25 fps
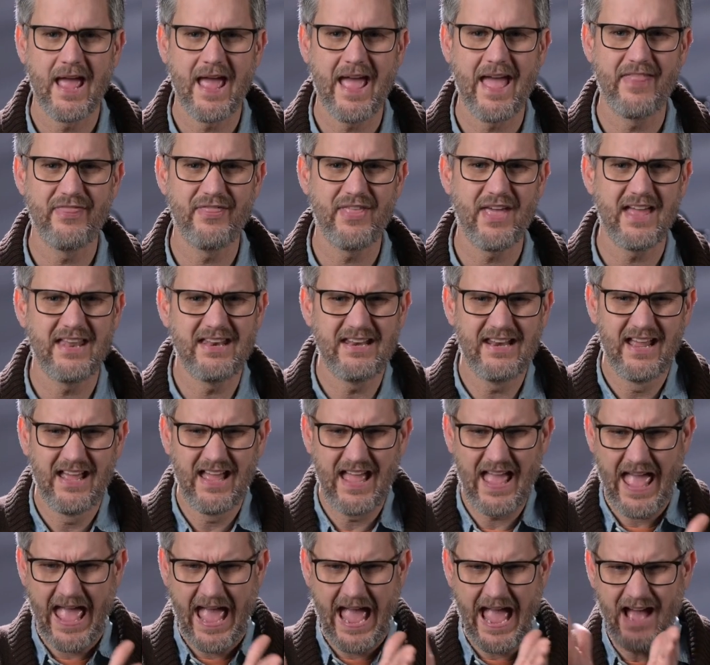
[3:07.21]
And then
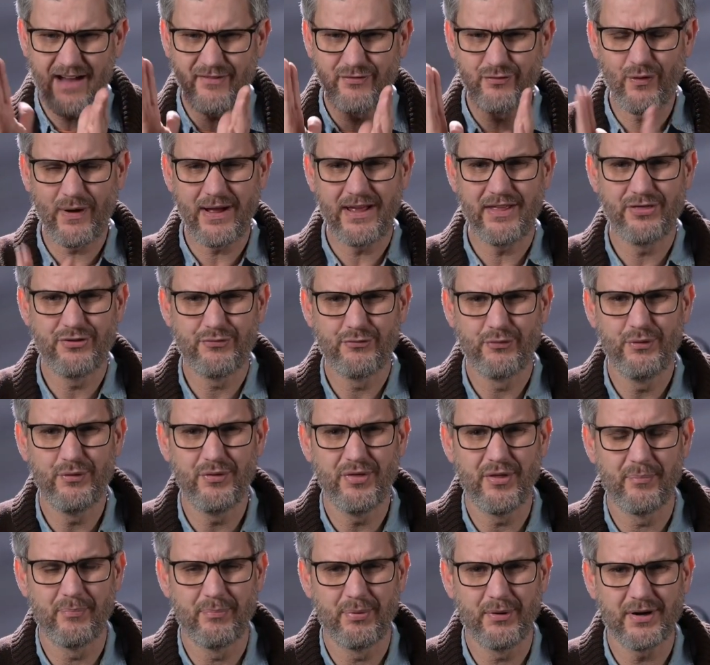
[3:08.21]
halfway through
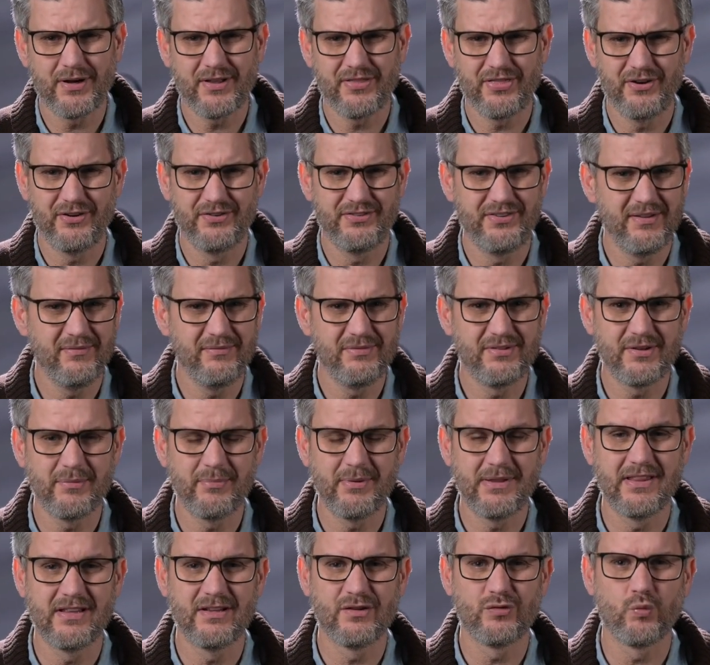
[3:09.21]
the book, there seems to
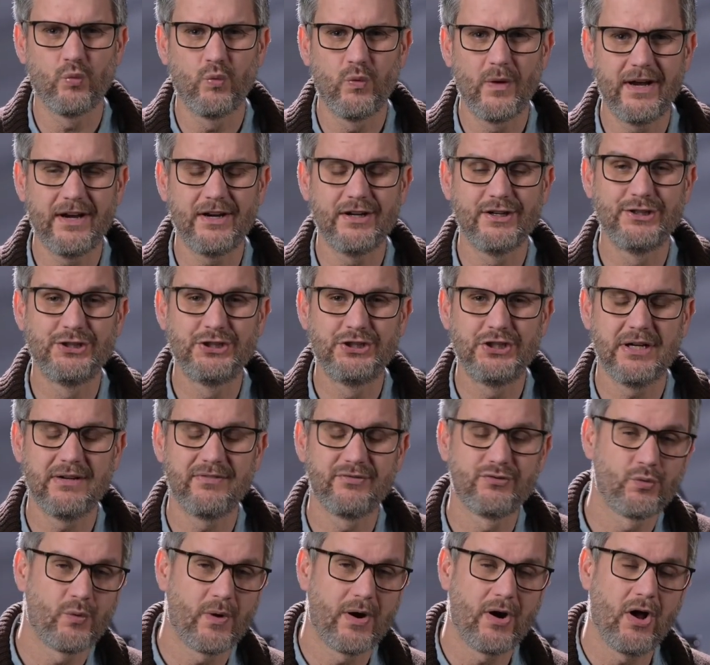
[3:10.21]
be this weird
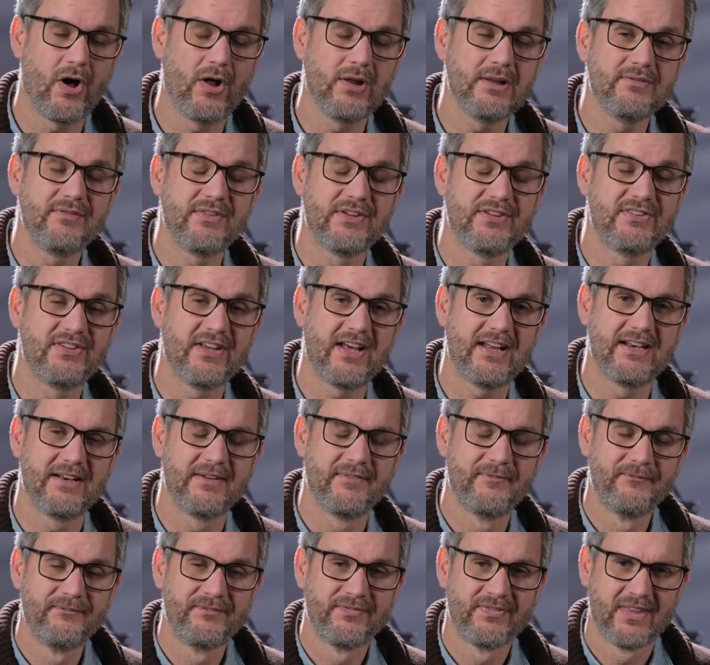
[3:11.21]
shift where all of a sudden